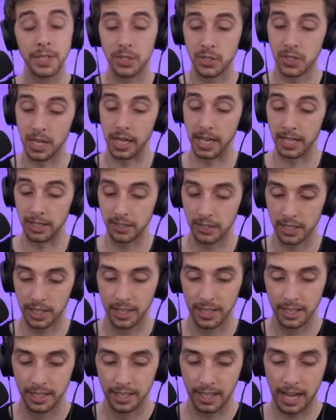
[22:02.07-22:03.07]
mistakes.
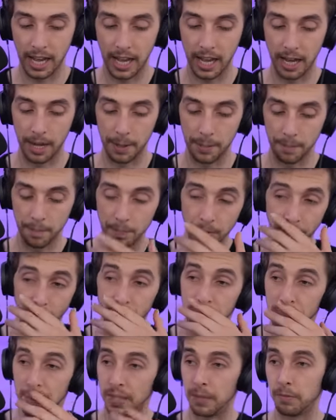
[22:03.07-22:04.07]
Um,
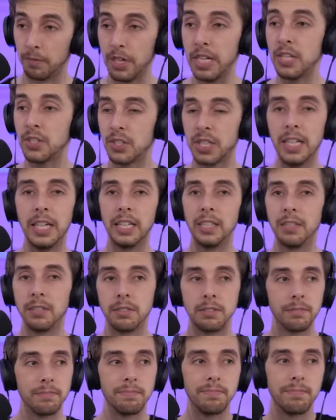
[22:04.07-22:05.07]
but the reason
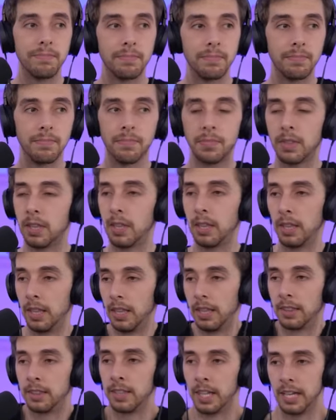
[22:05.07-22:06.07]
is
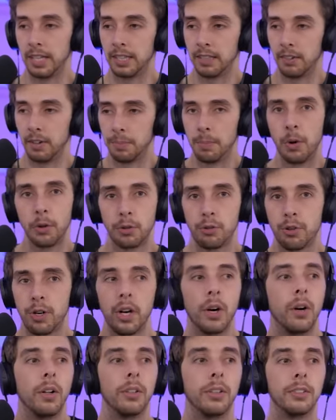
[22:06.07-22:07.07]
like they're in
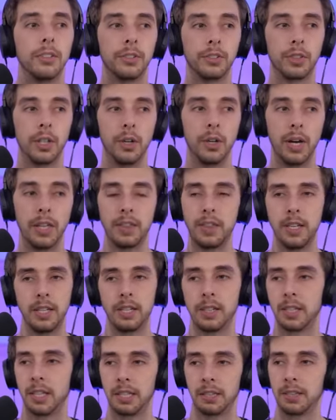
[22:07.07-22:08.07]
Montreal, so I
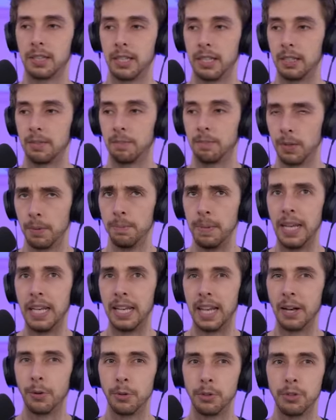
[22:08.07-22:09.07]
think like the main
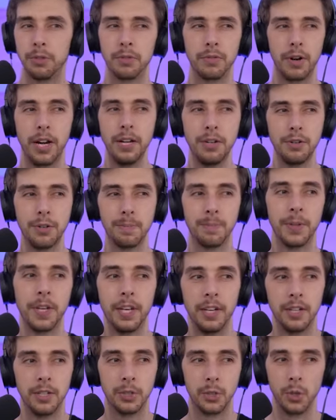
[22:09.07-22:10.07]
language is French,
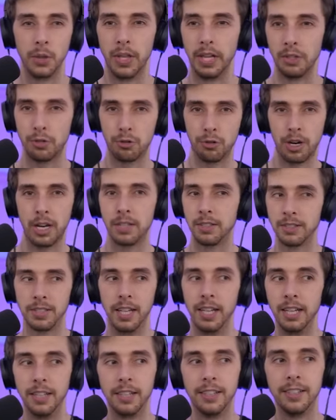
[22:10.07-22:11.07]
so they
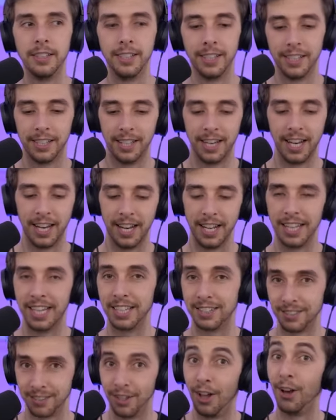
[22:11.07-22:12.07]
translate it, and it
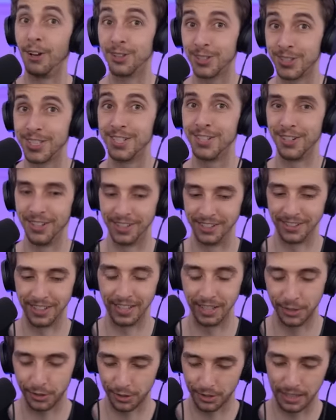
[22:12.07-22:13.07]
gets lost in
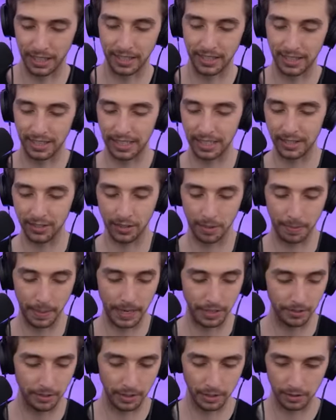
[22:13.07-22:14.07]
translation. I think that's the
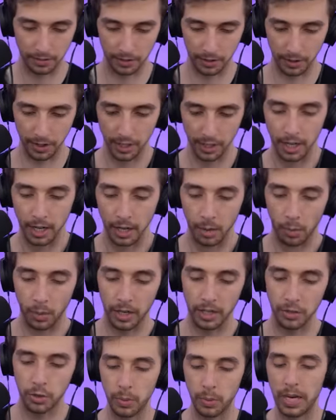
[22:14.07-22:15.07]
main reason for it.
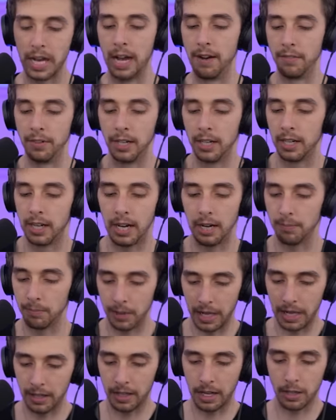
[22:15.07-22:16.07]
What we have?
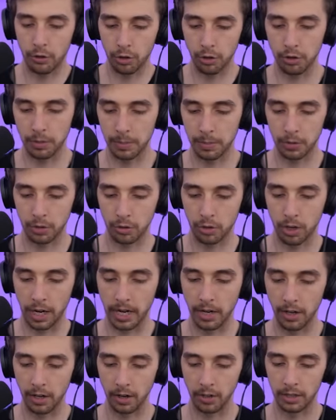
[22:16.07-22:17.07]
I, I trust raptors are
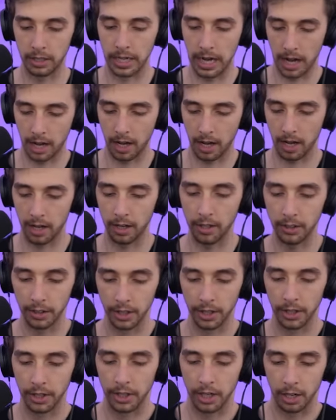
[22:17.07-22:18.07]
trained in yeah, huh?
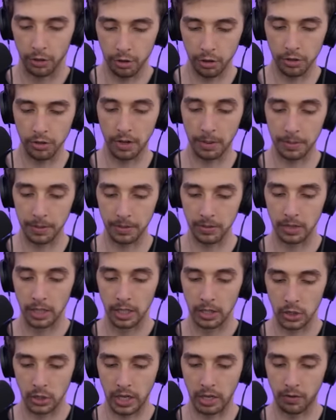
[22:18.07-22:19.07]

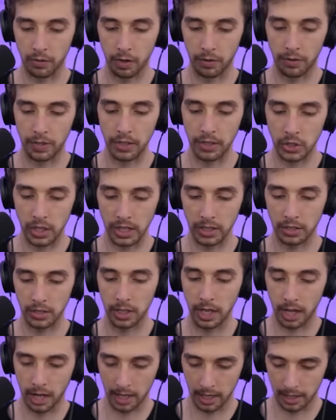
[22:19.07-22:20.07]
stand roughly six
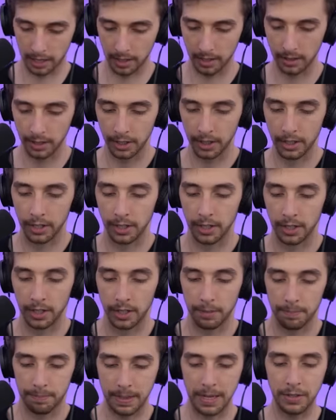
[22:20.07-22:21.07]
uh huh.
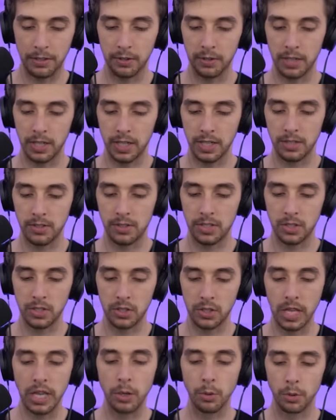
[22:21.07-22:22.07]
Panthera is
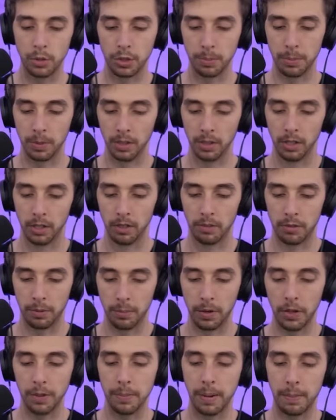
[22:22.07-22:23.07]
distinguishable
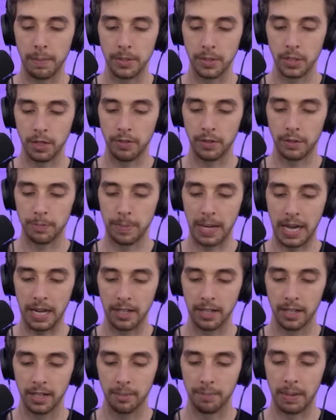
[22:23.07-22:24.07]
from other members of its
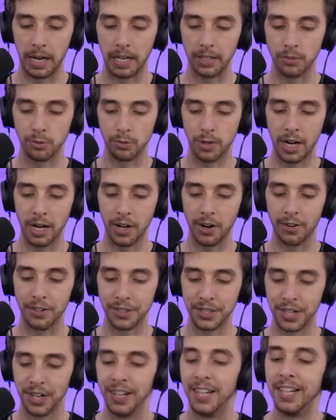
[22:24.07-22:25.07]
pack by its
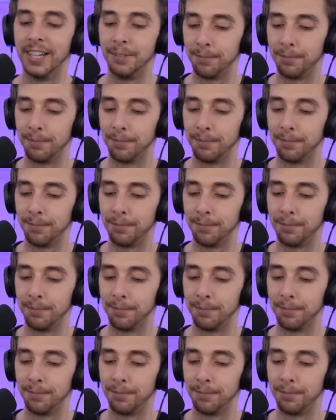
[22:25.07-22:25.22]
red-orange color.